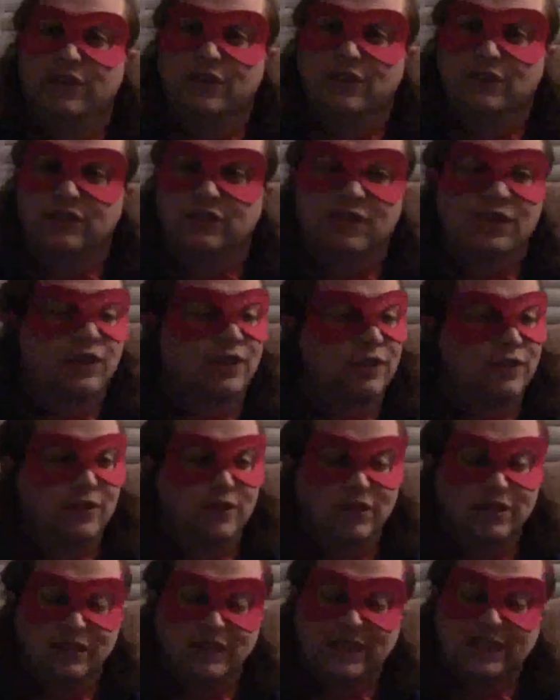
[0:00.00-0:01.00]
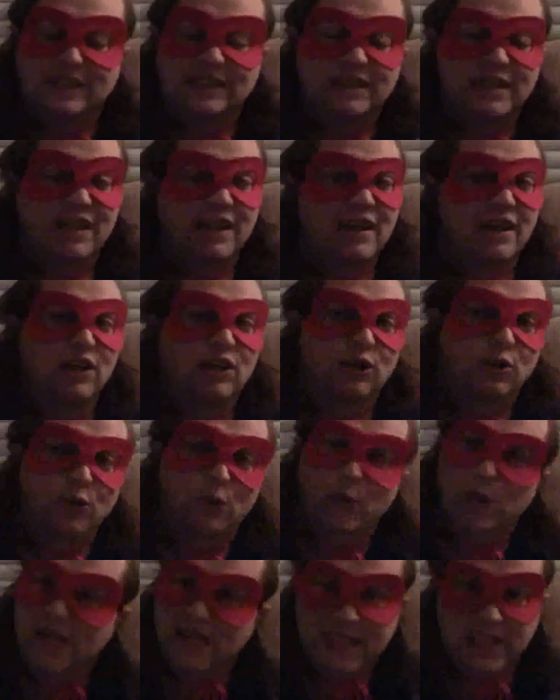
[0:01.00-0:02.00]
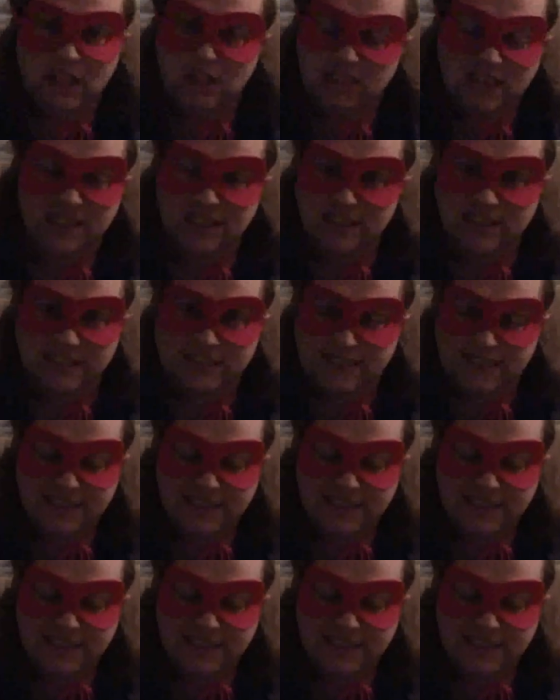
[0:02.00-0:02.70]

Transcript: So let's take a quick look